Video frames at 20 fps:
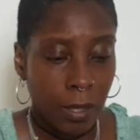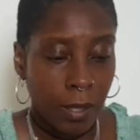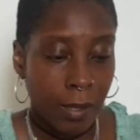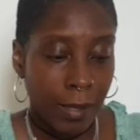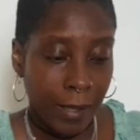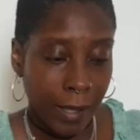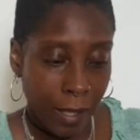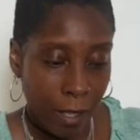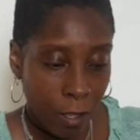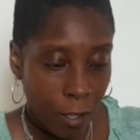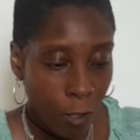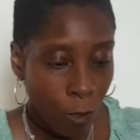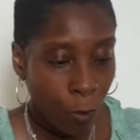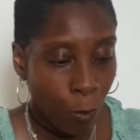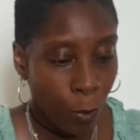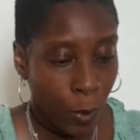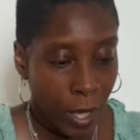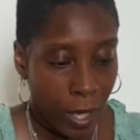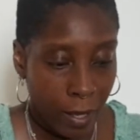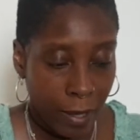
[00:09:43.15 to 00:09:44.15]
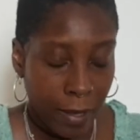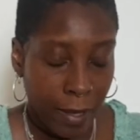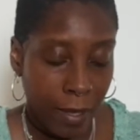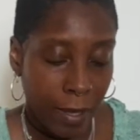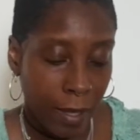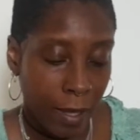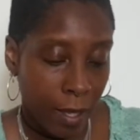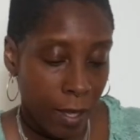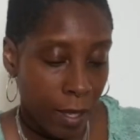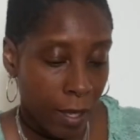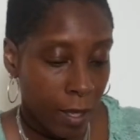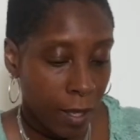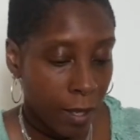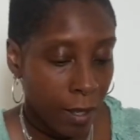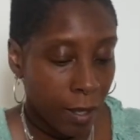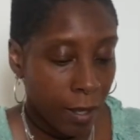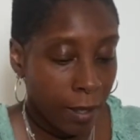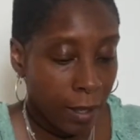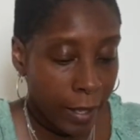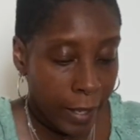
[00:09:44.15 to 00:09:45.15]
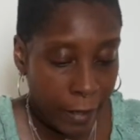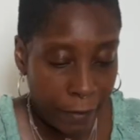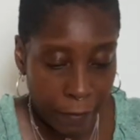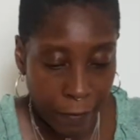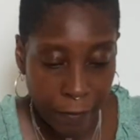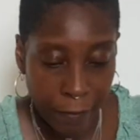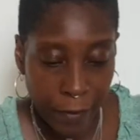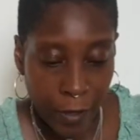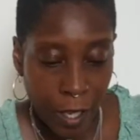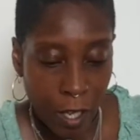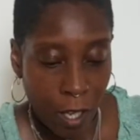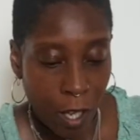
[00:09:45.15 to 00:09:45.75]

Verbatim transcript: deal with life,